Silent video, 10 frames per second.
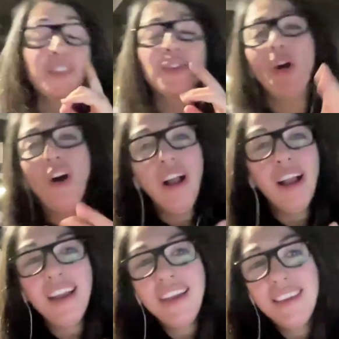so
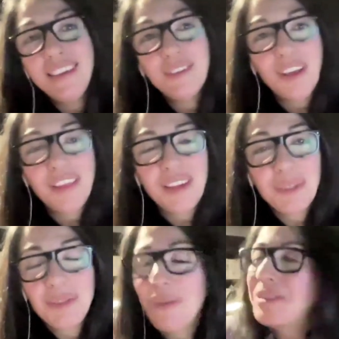I think
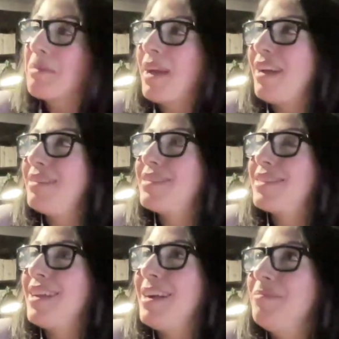we talked about
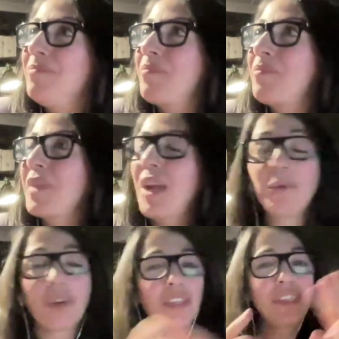
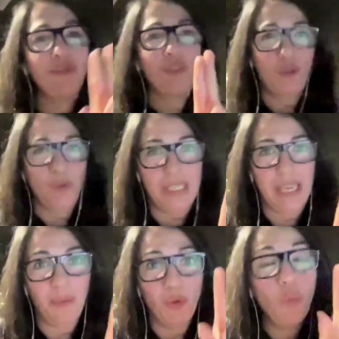I'm going to give you two
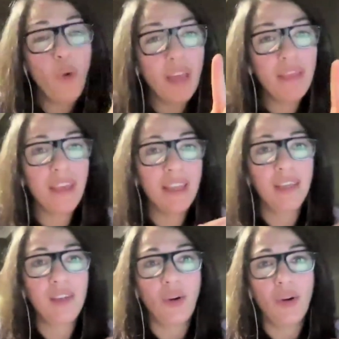examples. One that
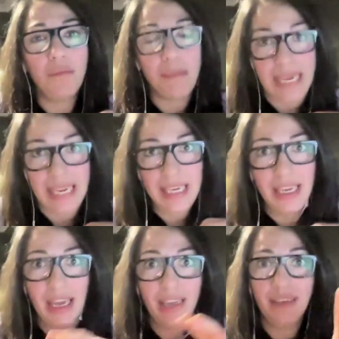it got
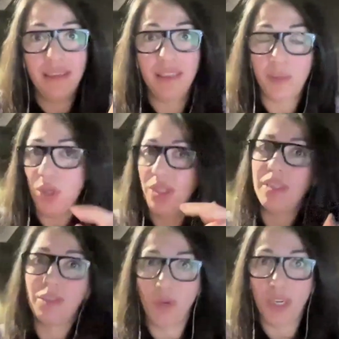me, and this
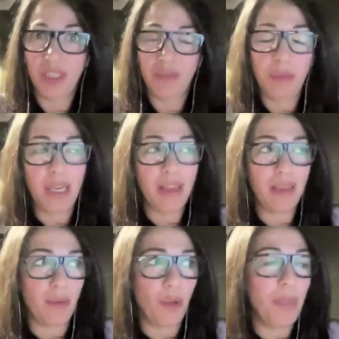person's works for me at
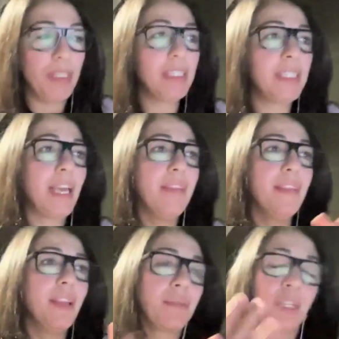the moment,
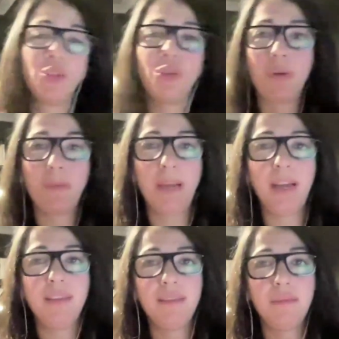and then I'm going to talk
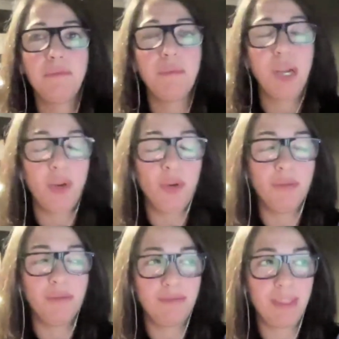about my
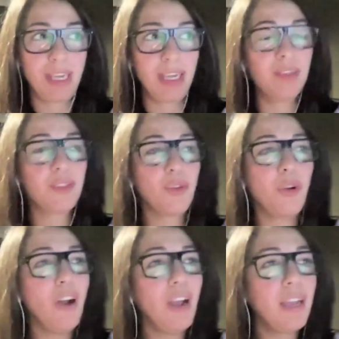own thing. So
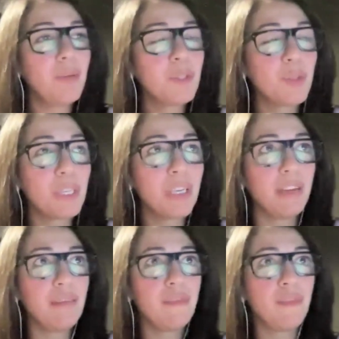I was
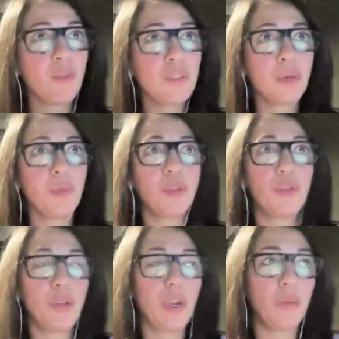looking for someone
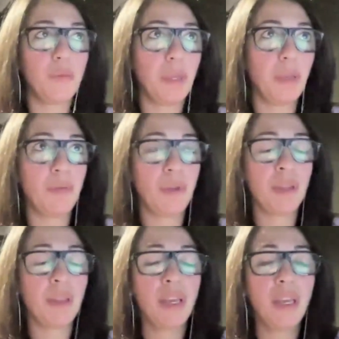to help me with